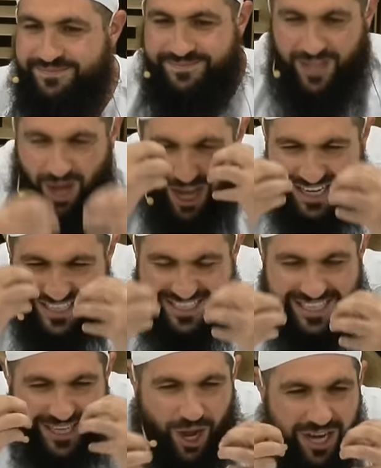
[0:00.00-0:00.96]

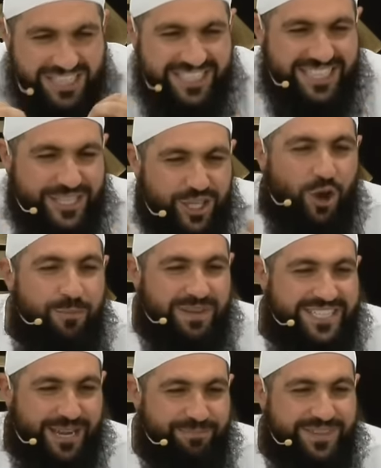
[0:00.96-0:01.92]
Honestly, honestly, tell me
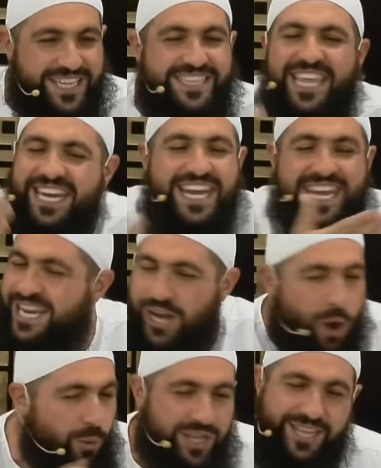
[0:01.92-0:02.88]
something. Didn't he
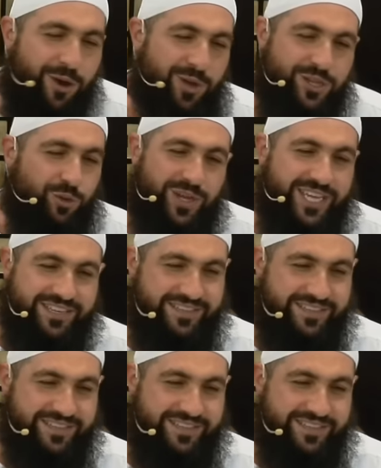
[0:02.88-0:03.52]
know what they were doing?